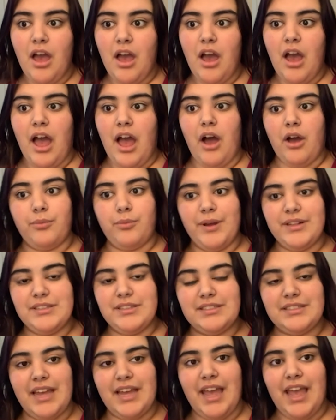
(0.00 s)
On
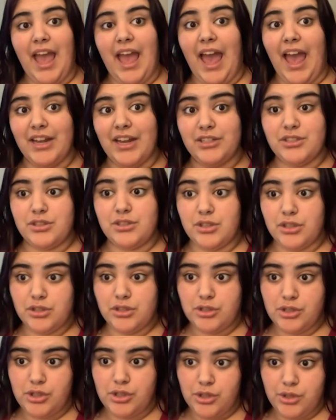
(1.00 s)
Wednesday at
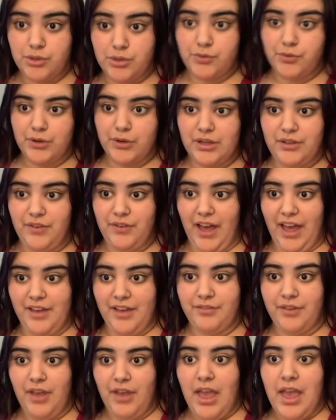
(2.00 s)

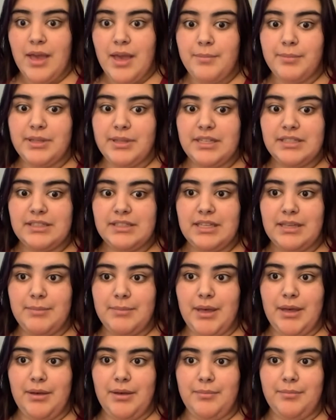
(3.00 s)
245. Please
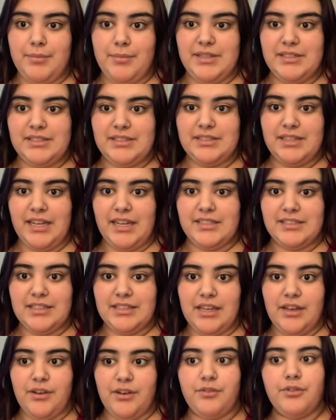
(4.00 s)
email Miss
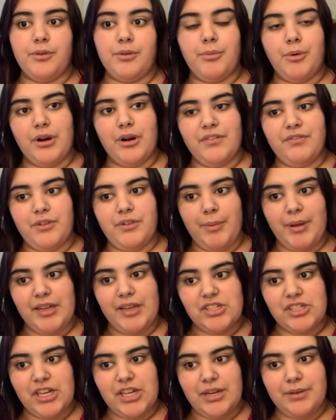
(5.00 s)
Stacy for more
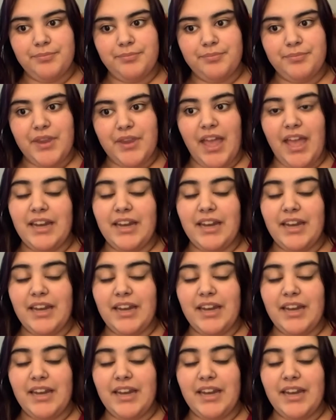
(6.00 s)
information.